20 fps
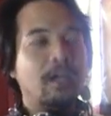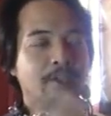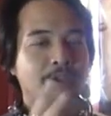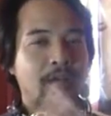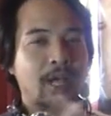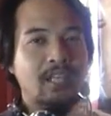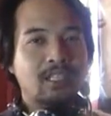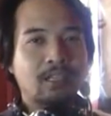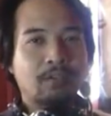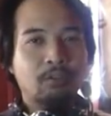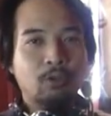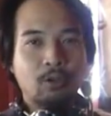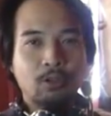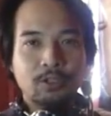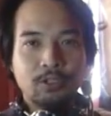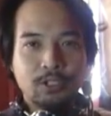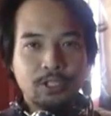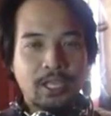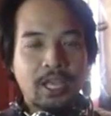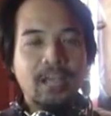You guys have to
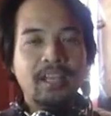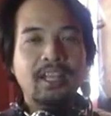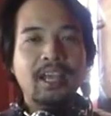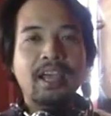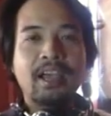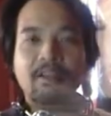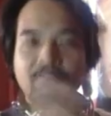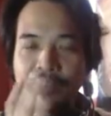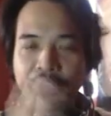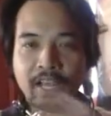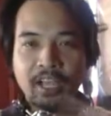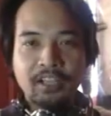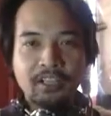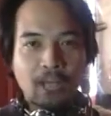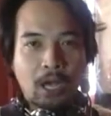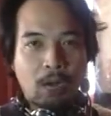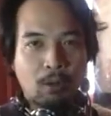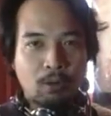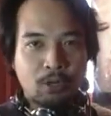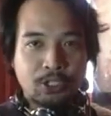understand I have an
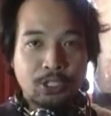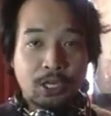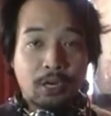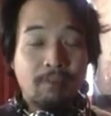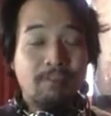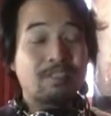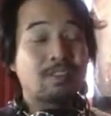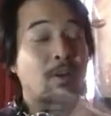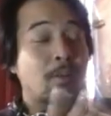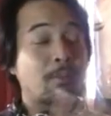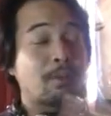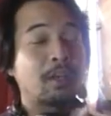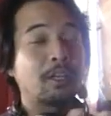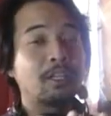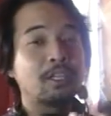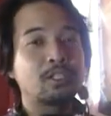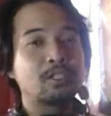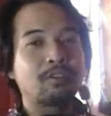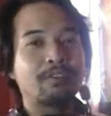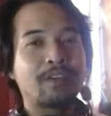8-hour job from
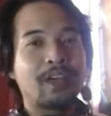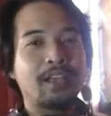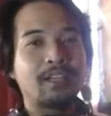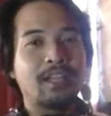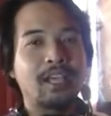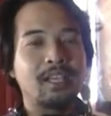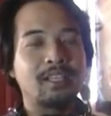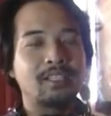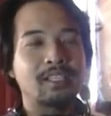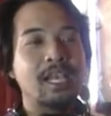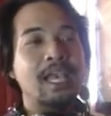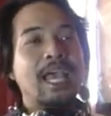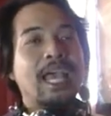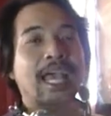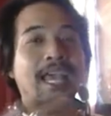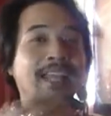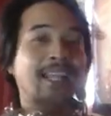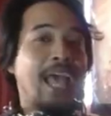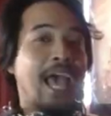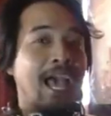Mondays to Fridays,
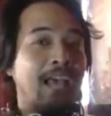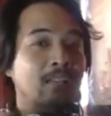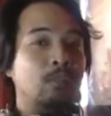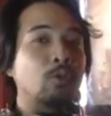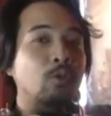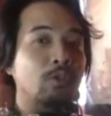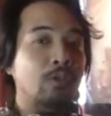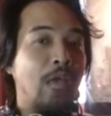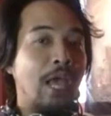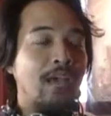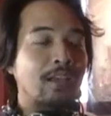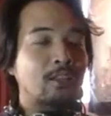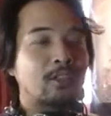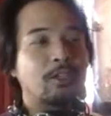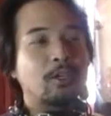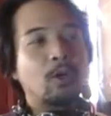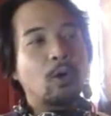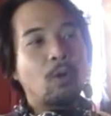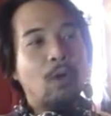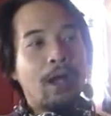and add to that,
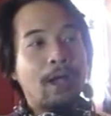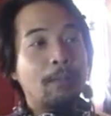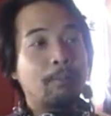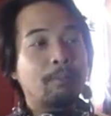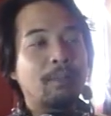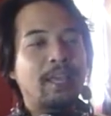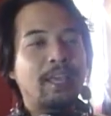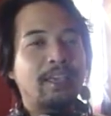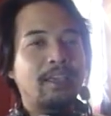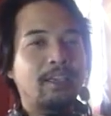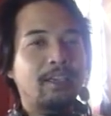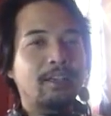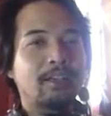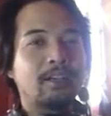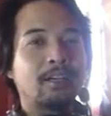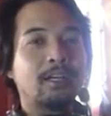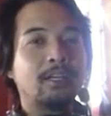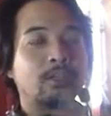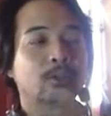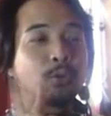I'm
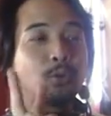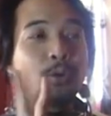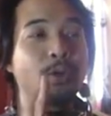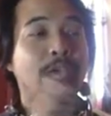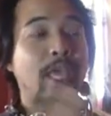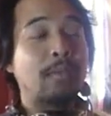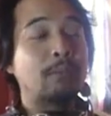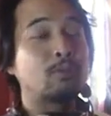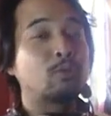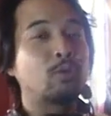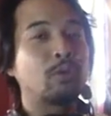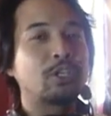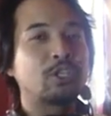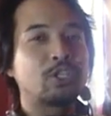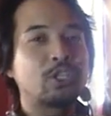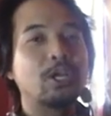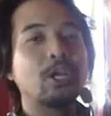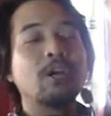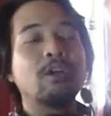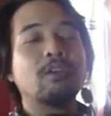playing 2 games
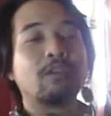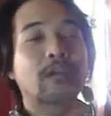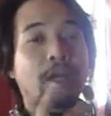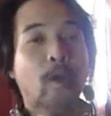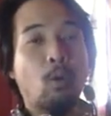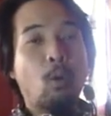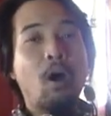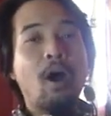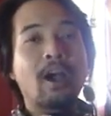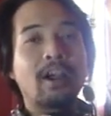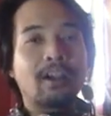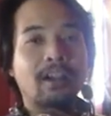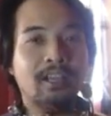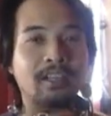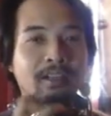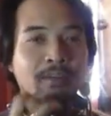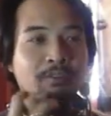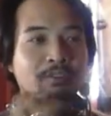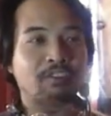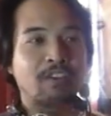which require
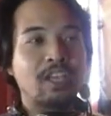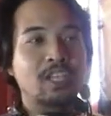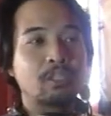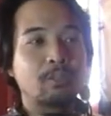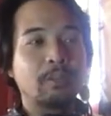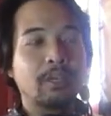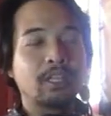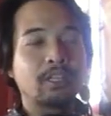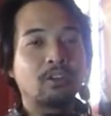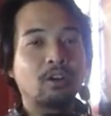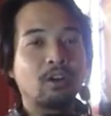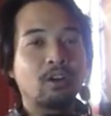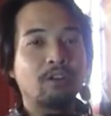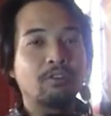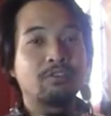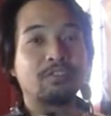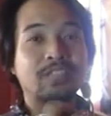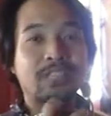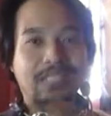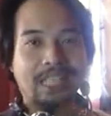an investment
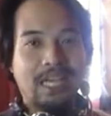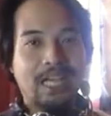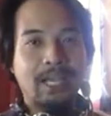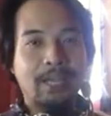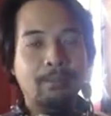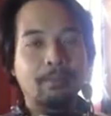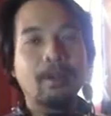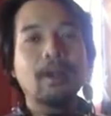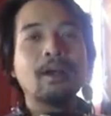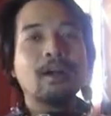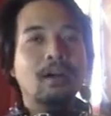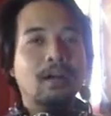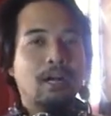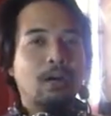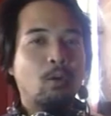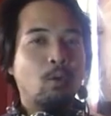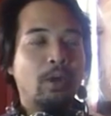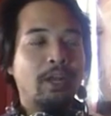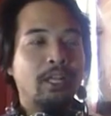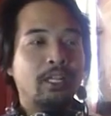of time
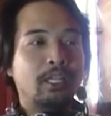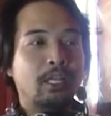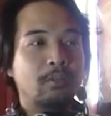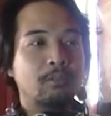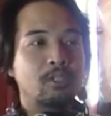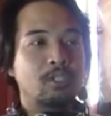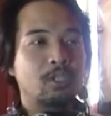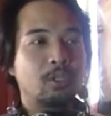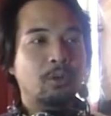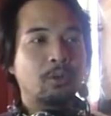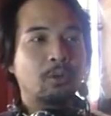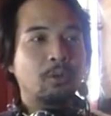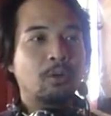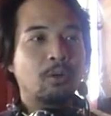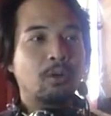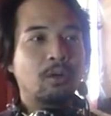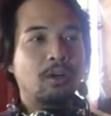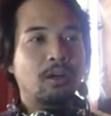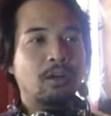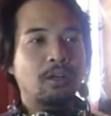when it comes
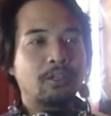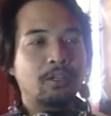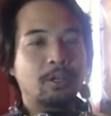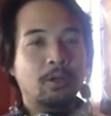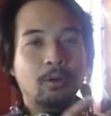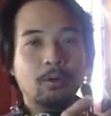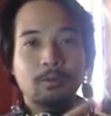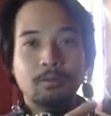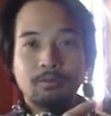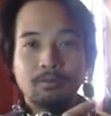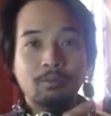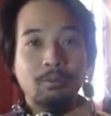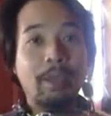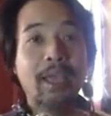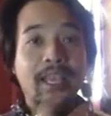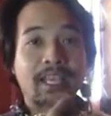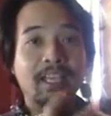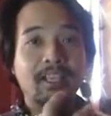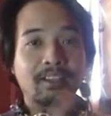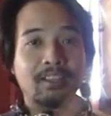to
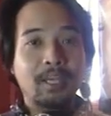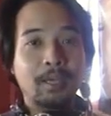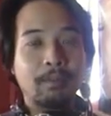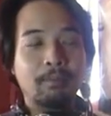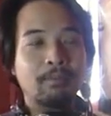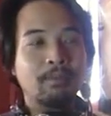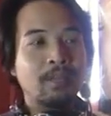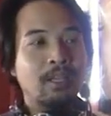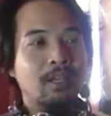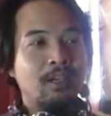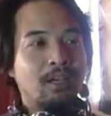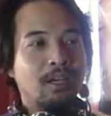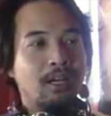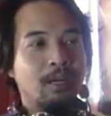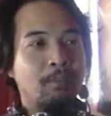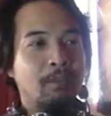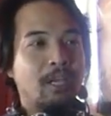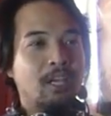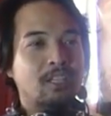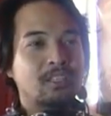making them
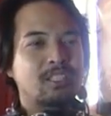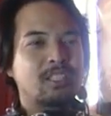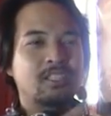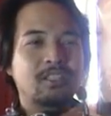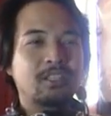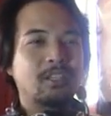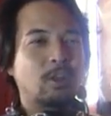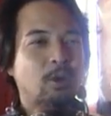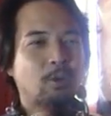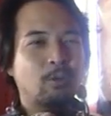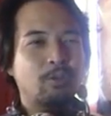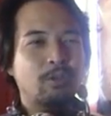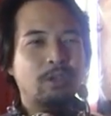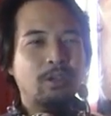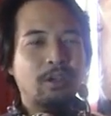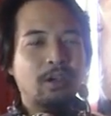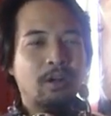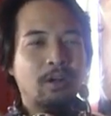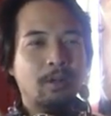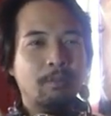because
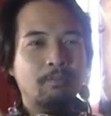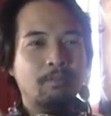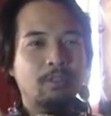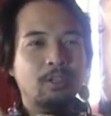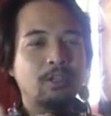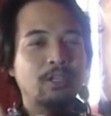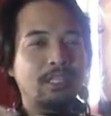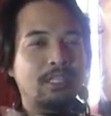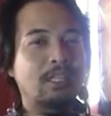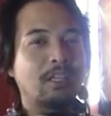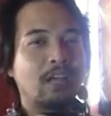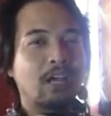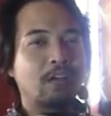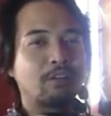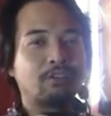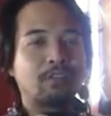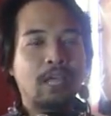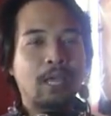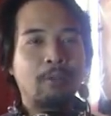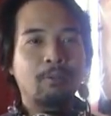you need a lot
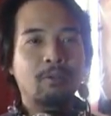of